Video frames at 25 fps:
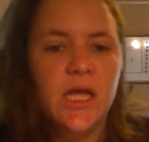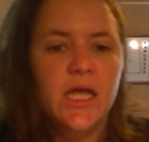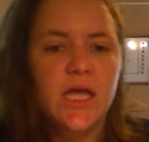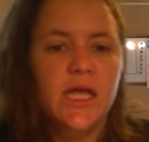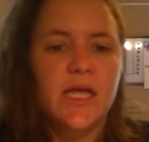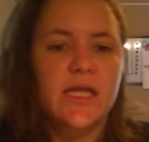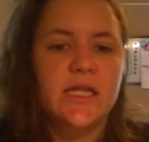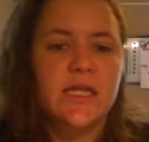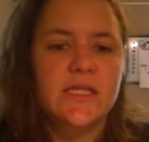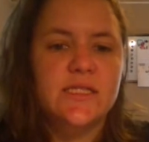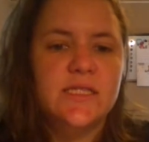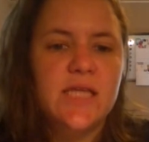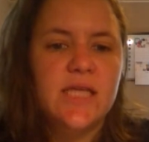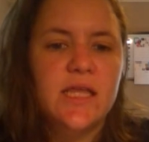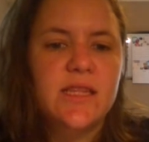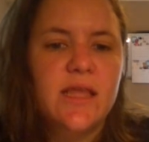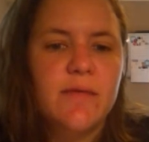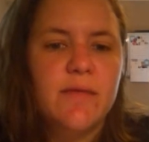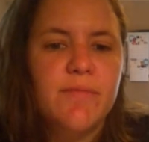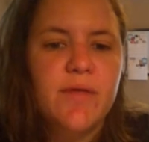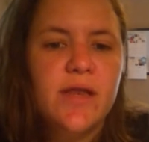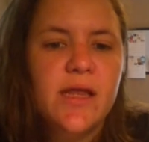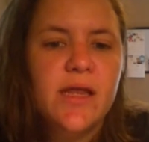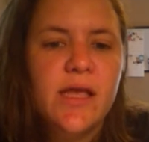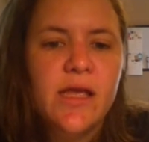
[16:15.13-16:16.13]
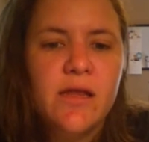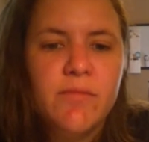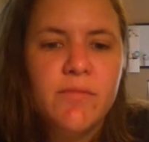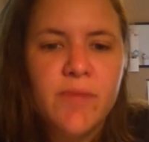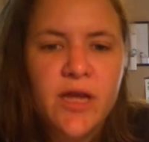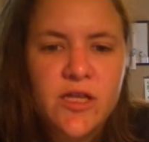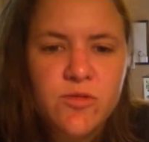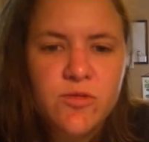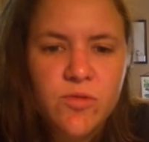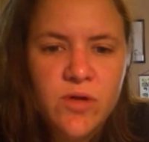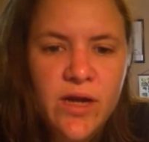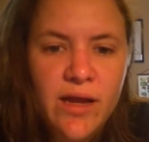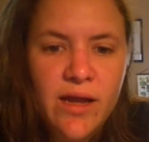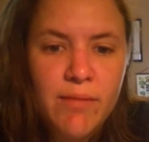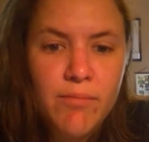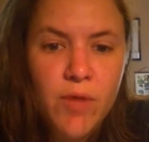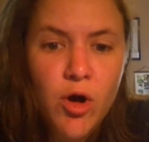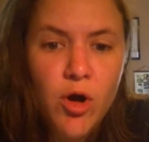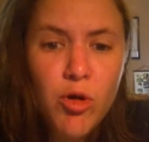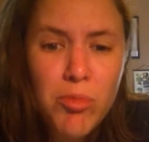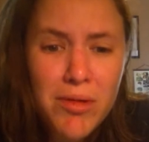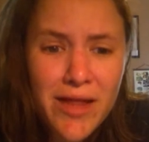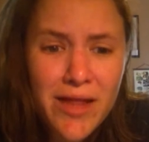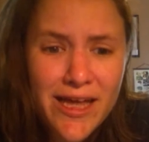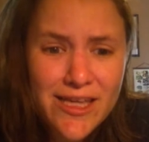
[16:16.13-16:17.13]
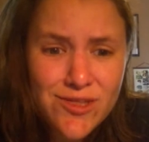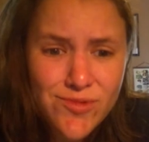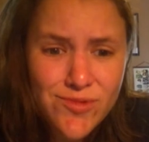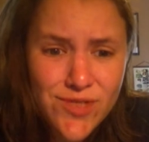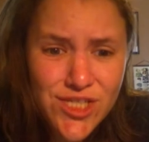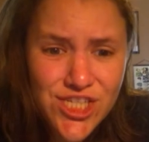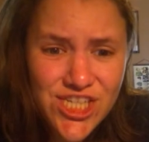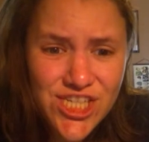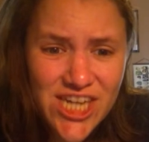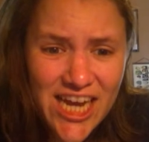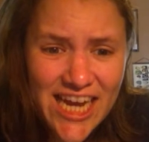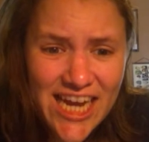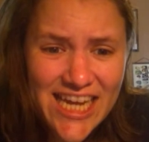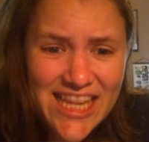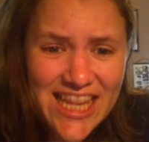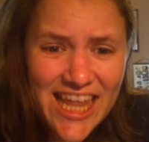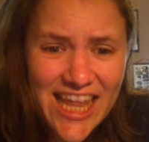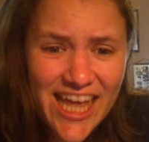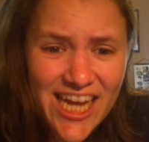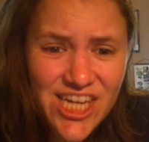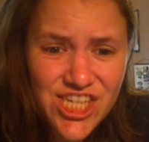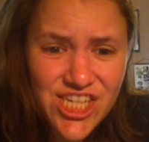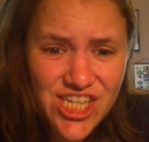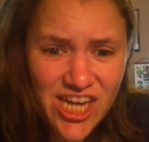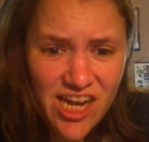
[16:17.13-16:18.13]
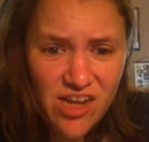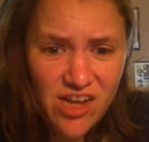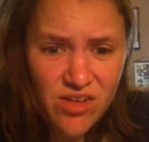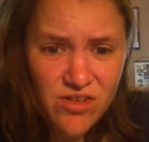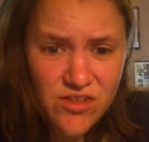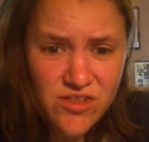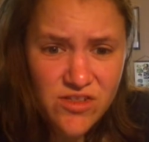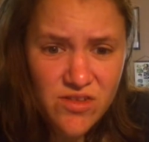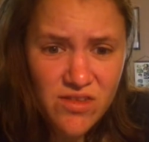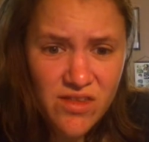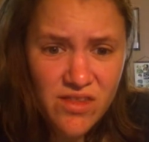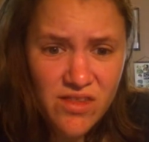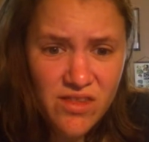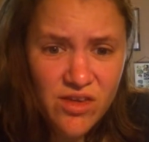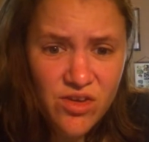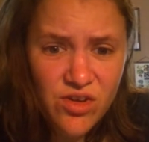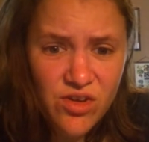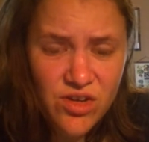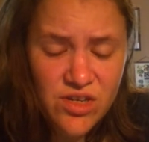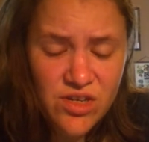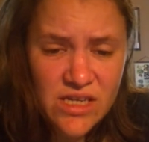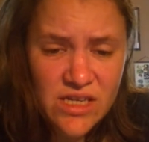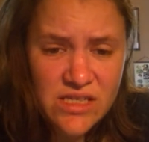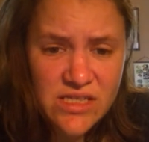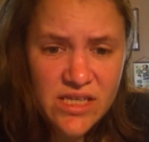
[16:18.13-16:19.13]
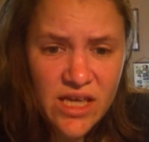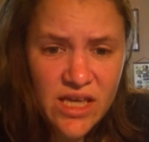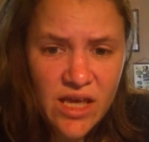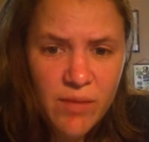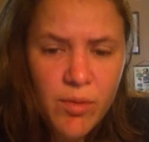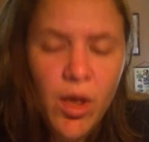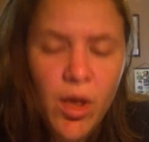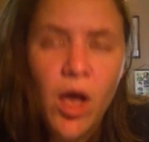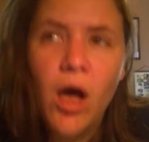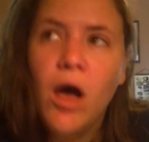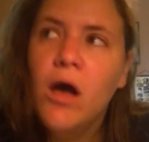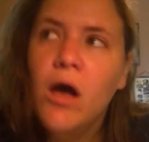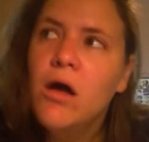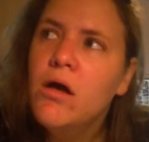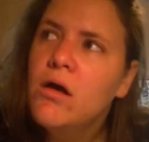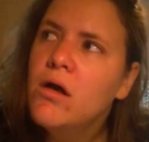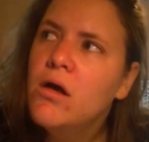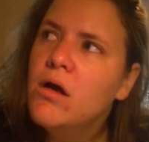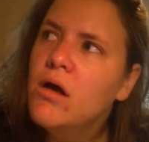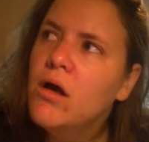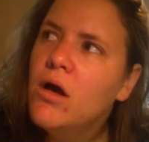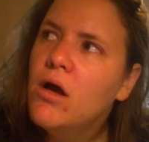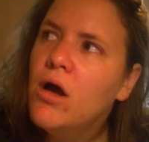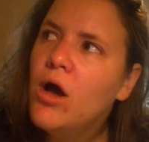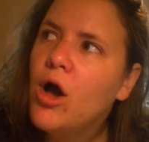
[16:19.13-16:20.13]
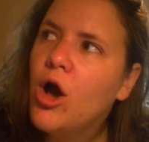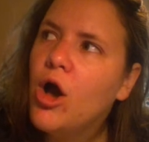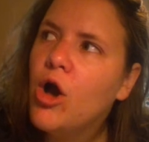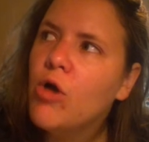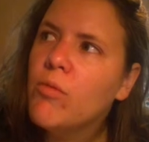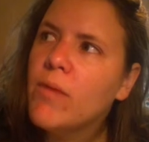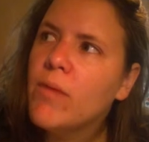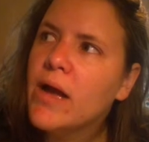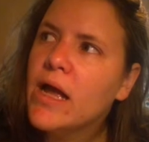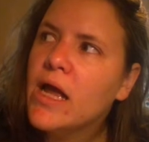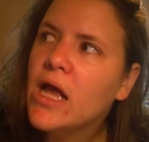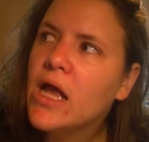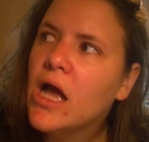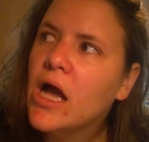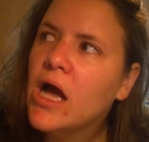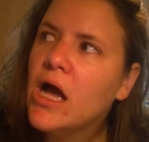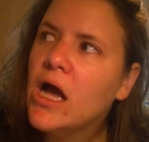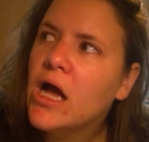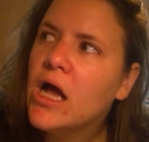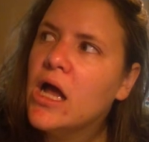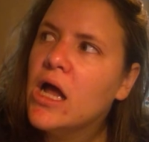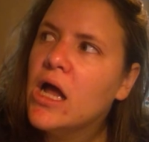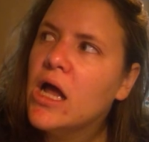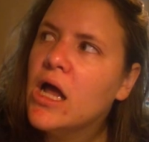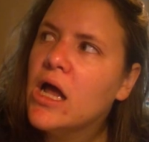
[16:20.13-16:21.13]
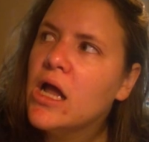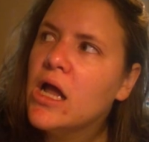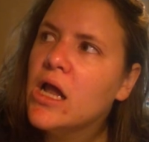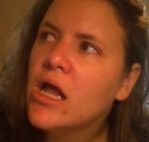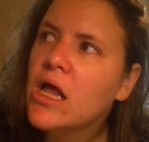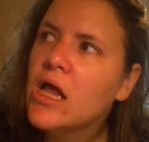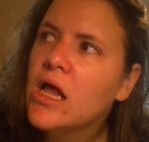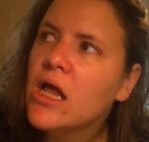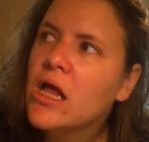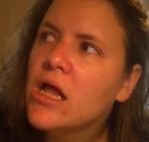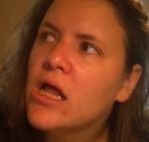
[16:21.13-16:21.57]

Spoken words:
It is said that many inmates were immobilized with chain leg shackles so that they couldn't escape. Oh my god.